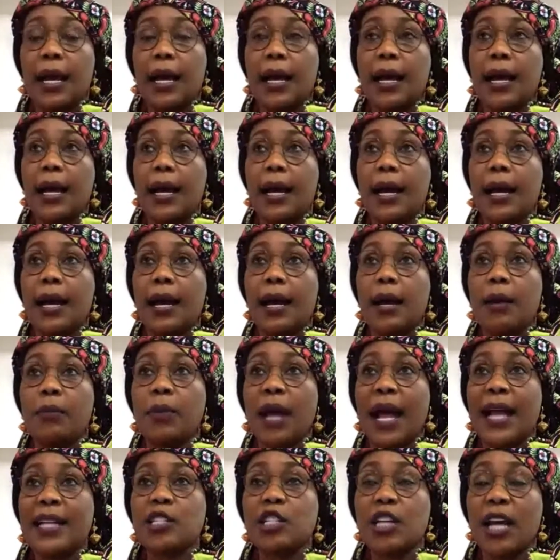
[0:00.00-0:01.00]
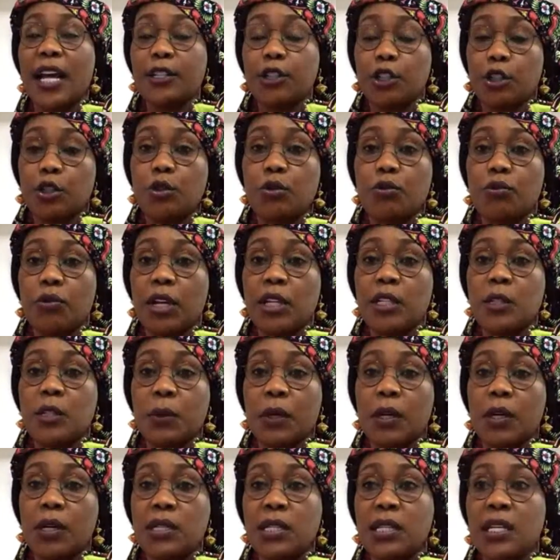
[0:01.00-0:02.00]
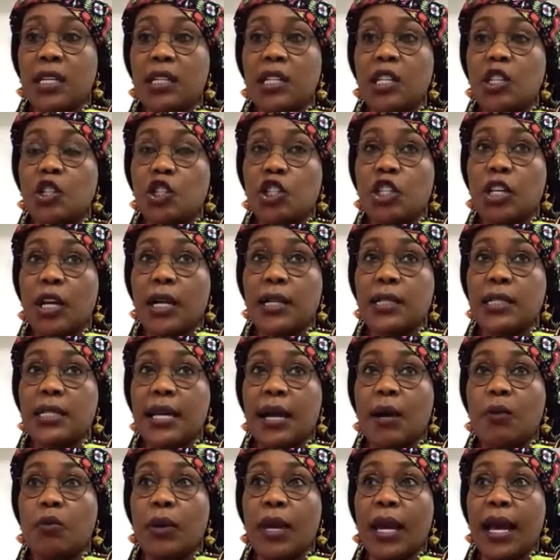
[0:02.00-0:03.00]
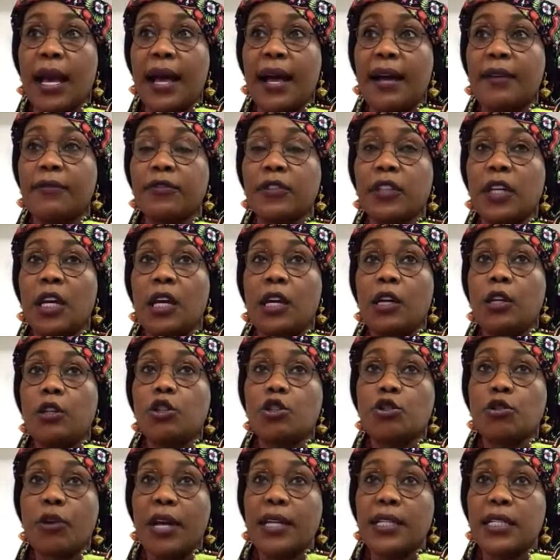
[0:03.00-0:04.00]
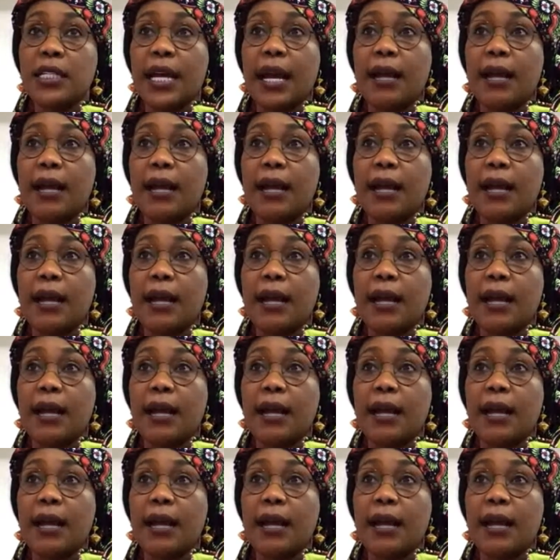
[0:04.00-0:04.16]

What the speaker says: attached to it, because in this shelter we have trained